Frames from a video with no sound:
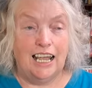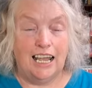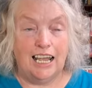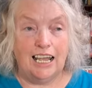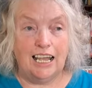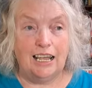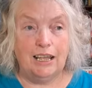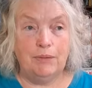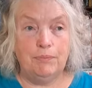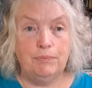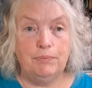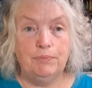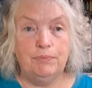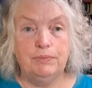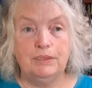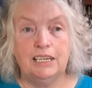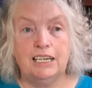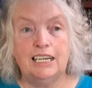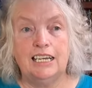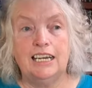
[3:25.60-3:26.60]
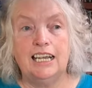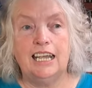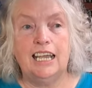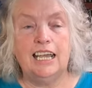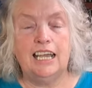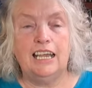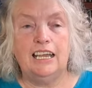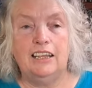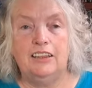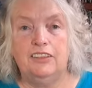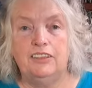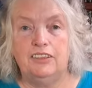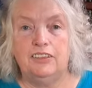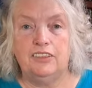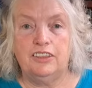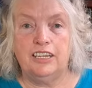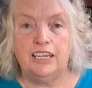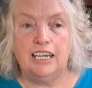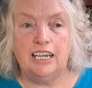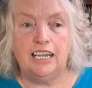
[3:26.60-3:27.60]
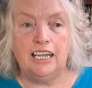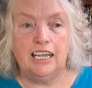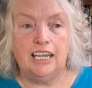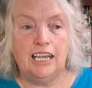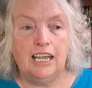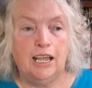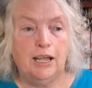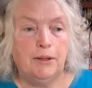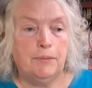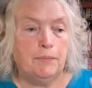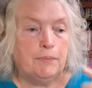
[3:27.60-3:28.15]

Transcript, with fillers: um, can hear that the